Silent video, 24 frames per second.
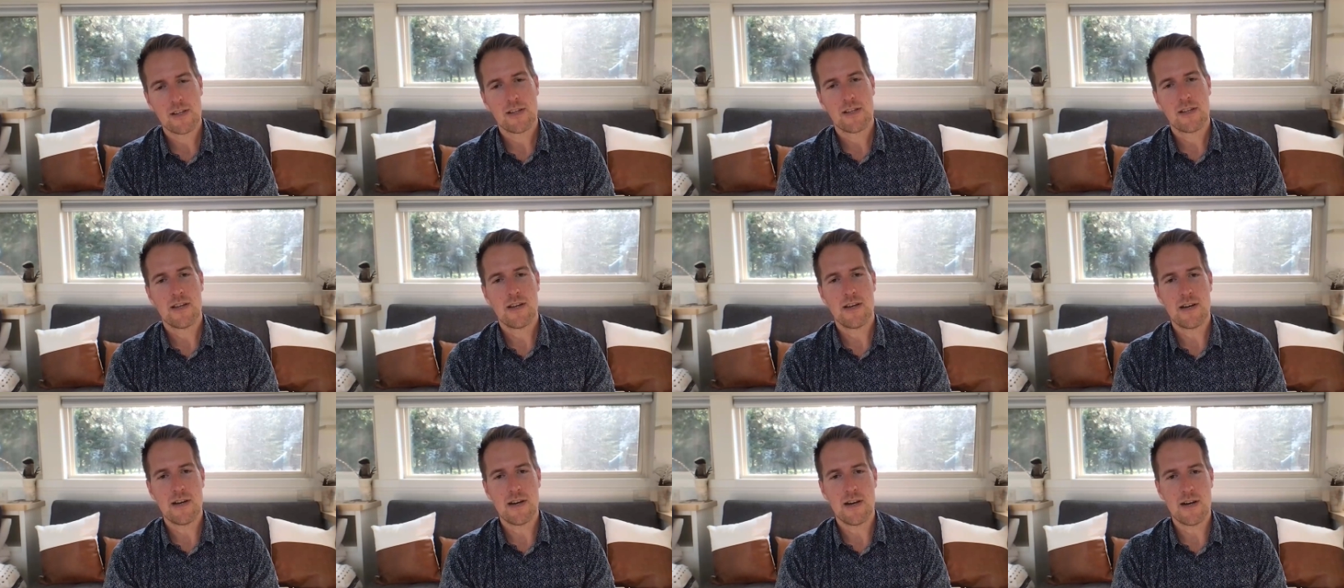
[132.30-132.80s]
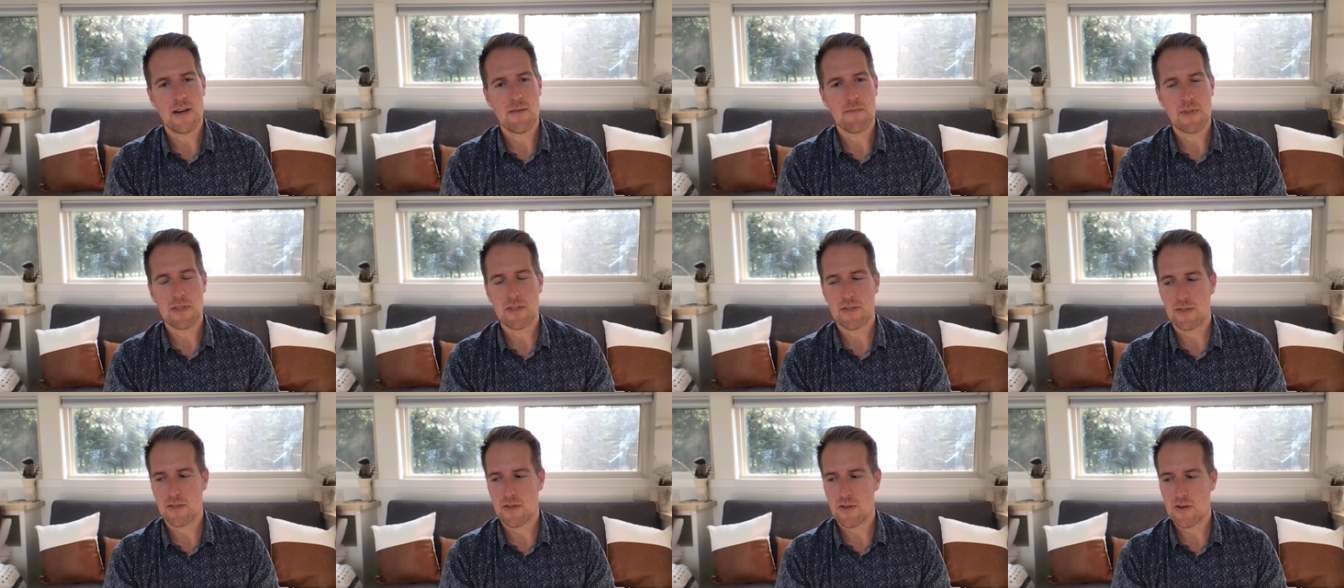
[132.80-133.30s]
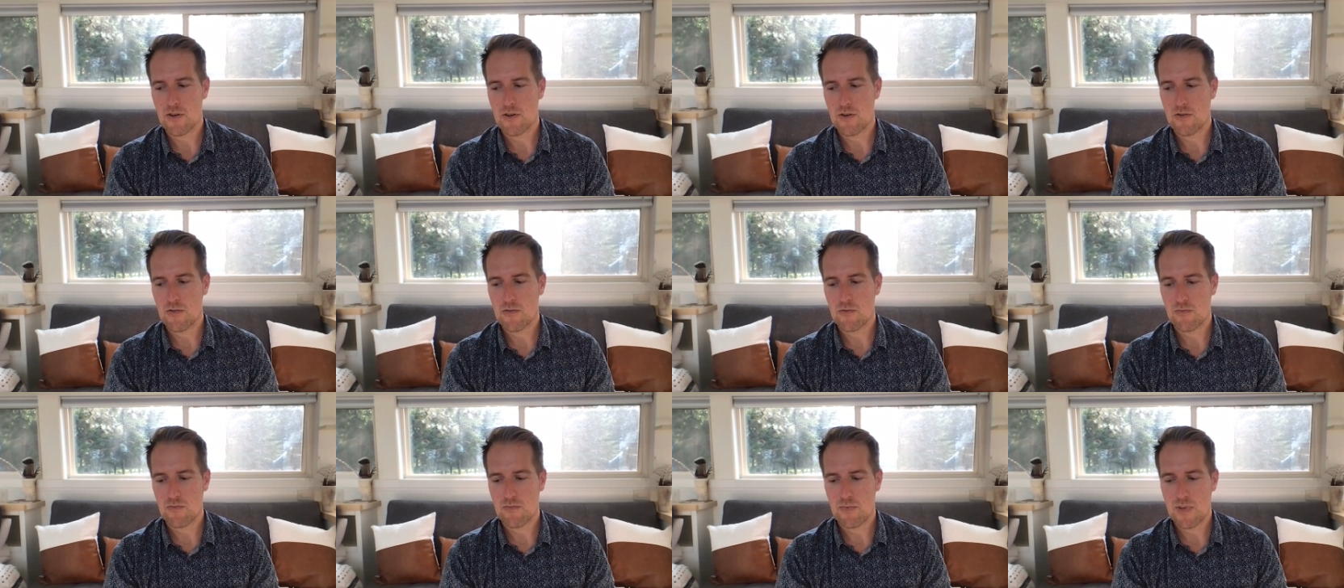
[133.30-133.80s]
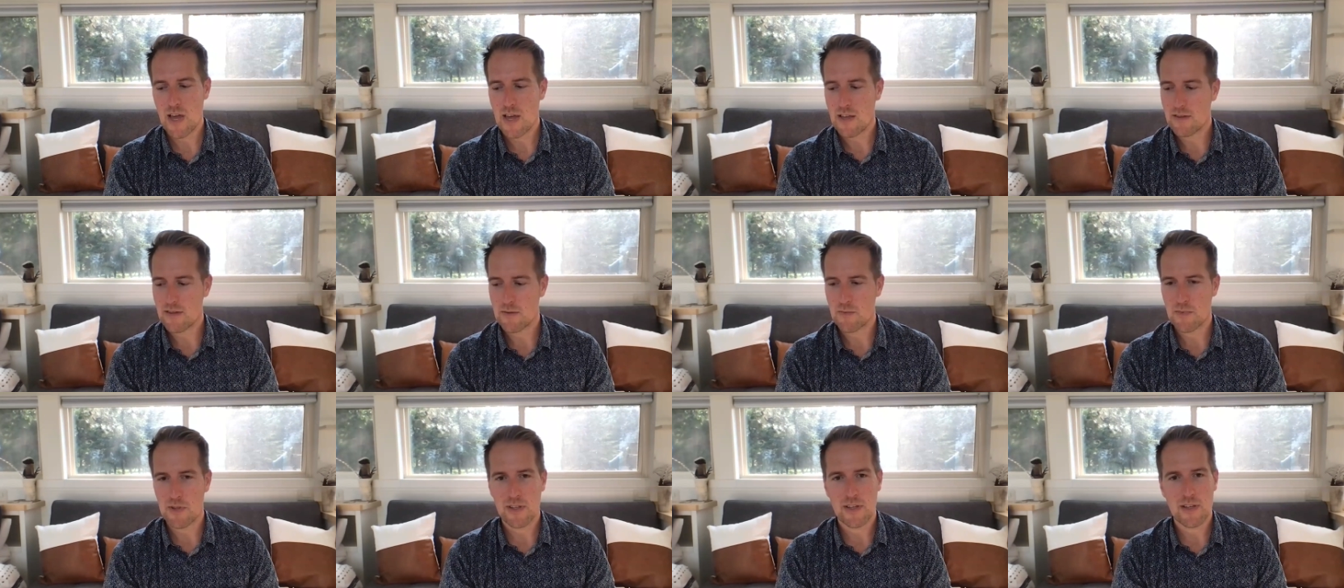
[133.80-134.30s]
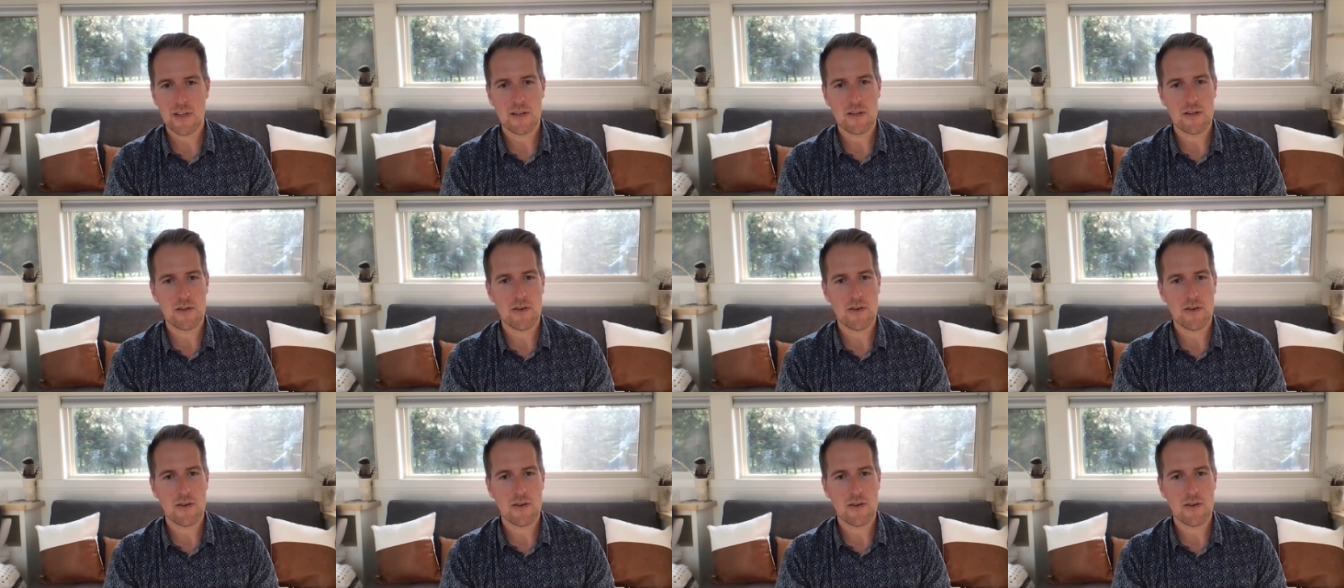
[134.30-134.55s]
And so, yeah, it seemed like a